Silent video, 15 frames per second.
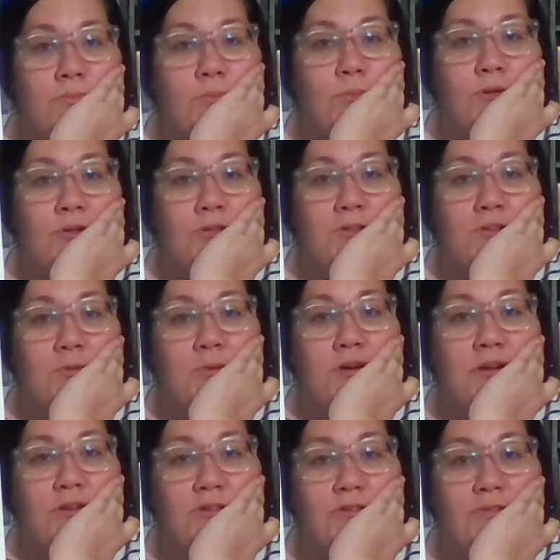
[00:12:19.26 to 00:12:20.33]
what do you think we got
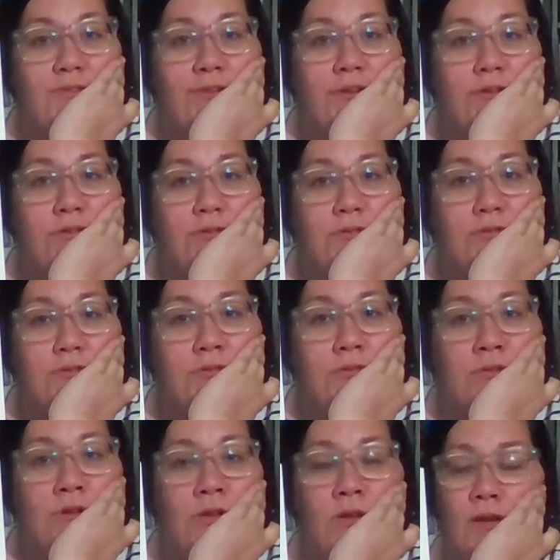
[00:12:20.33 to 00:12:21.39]
to do first?
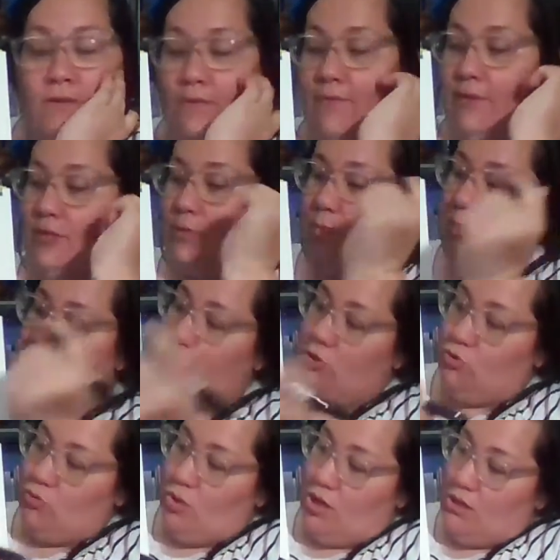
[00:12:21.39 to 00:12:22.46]
First, we're going to
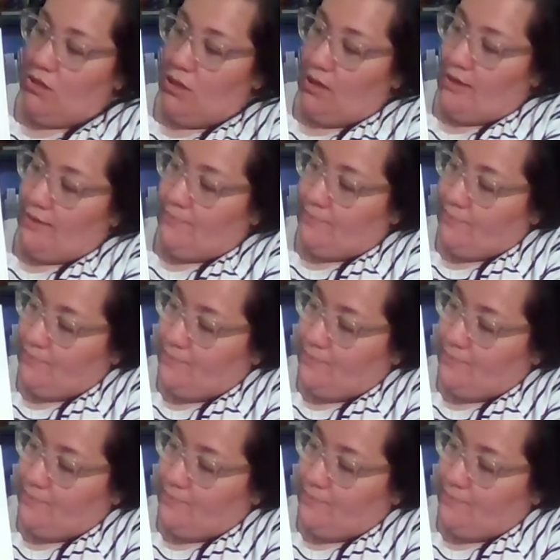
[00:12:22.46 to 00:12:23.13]
draw a line.